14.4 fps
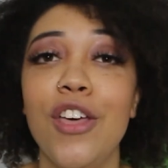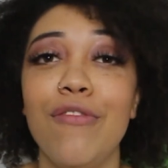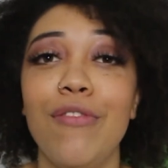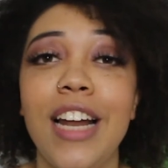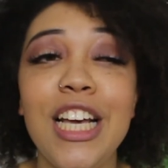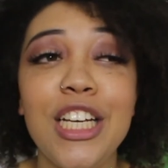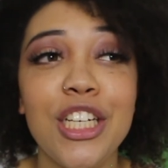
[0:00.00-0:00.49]

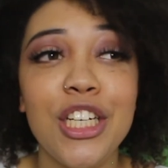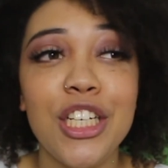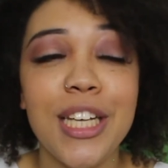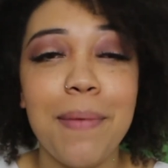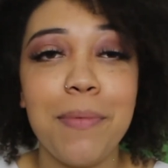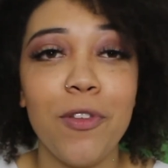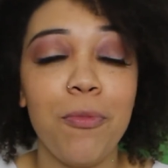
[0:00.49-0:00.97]

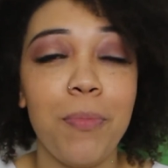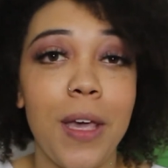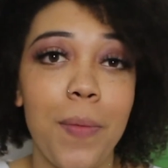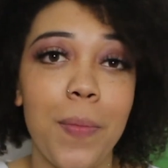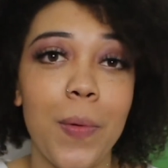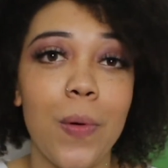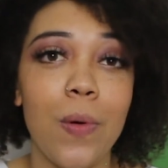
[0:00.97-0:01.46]
relationships with
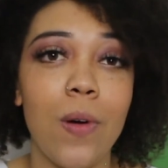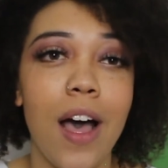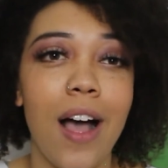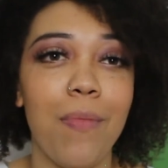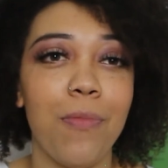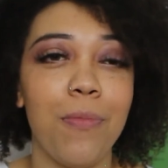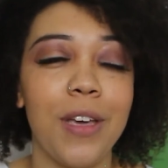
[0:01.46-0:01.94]
people,
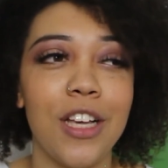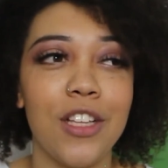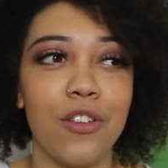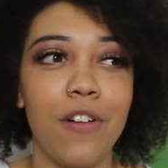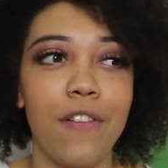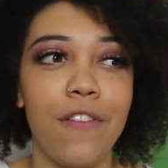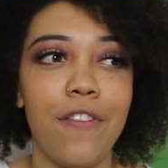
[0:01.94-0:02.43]
because
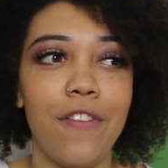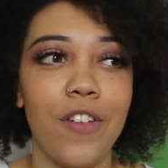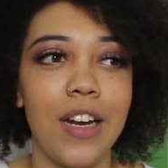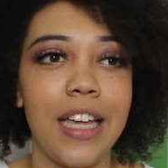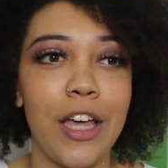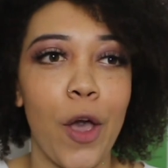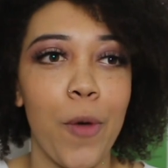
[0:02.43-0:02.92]
you're not
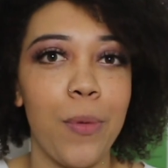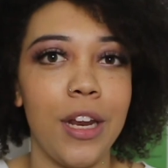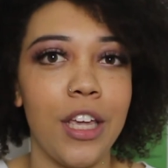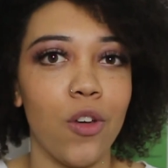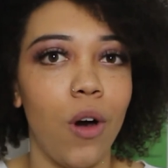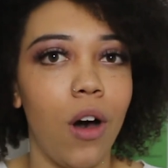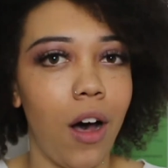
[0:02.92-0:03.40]
fully
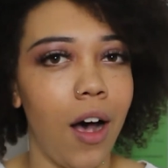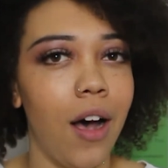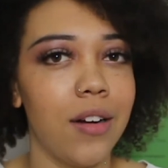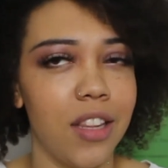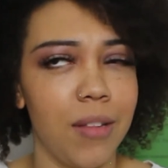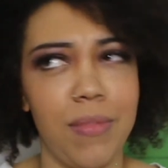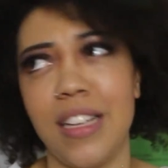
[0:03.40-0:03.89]
opening your
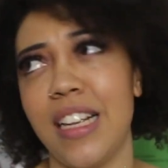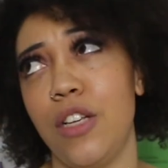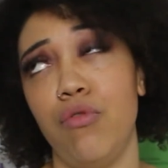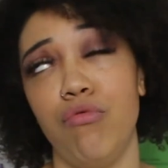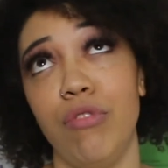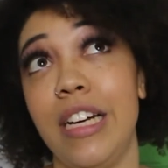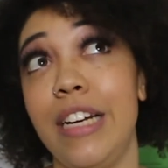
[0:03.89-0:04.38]
heart to them. That
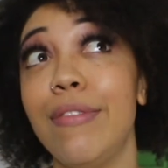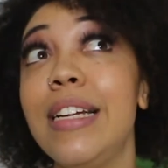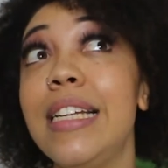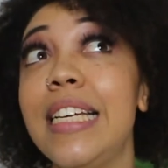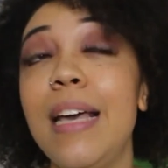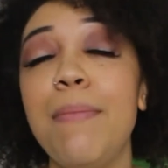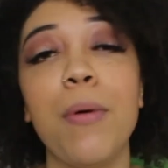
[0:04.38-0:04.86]
sounds really,
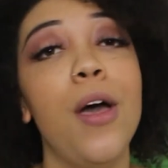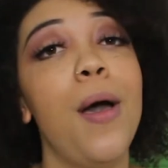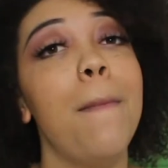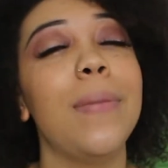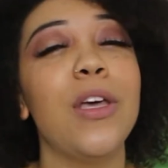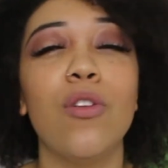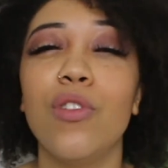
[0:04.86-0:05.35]
really deep,
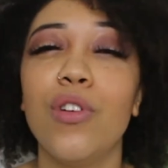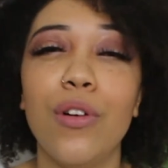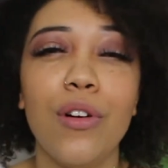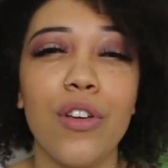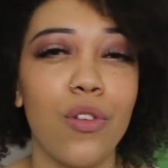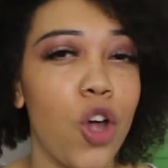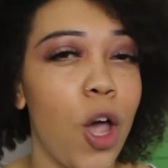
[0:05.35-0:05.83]
but you're
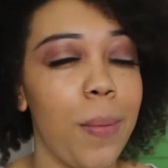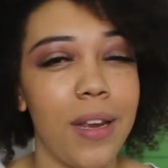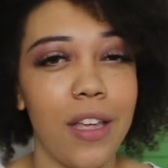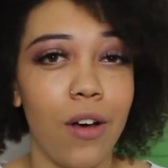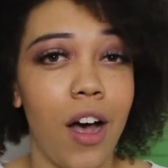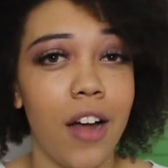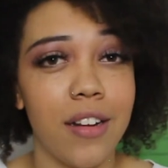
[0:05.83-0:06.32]
not
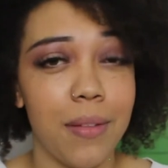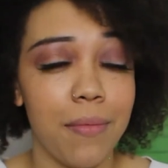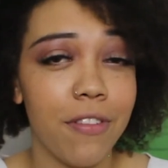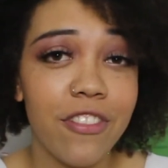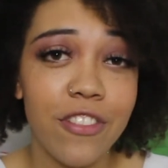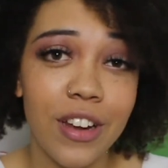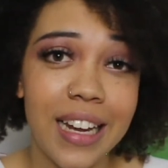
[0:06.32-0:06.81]
opening your heart to them
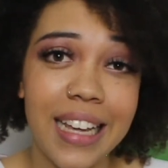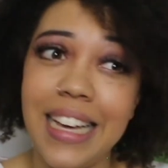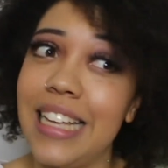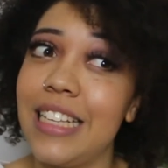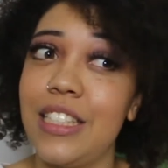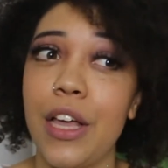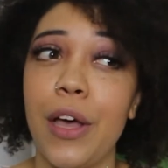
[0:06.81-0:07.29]

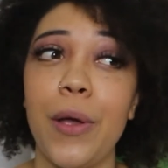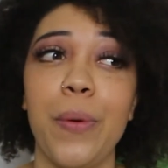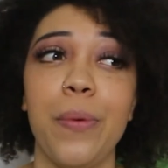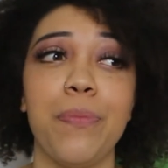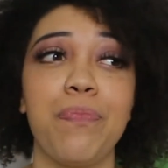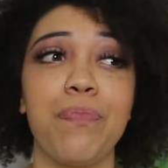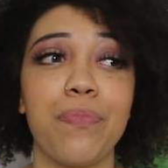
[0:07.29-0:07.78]
fully.
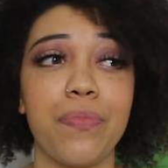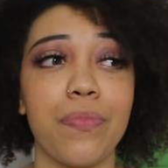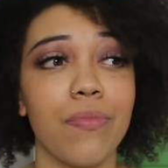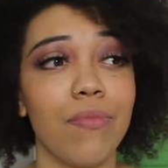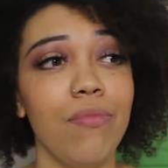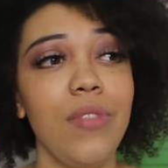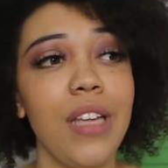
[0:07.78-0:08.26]
So
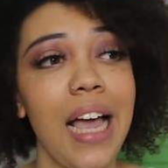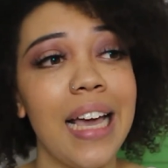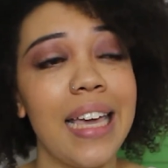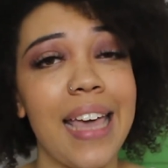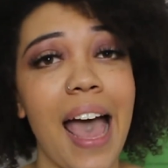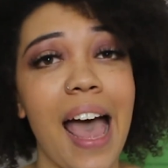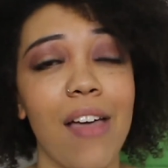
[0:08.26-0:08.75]

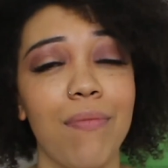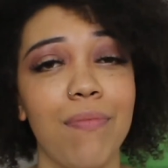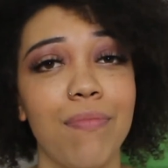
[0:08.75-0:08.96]
yeah,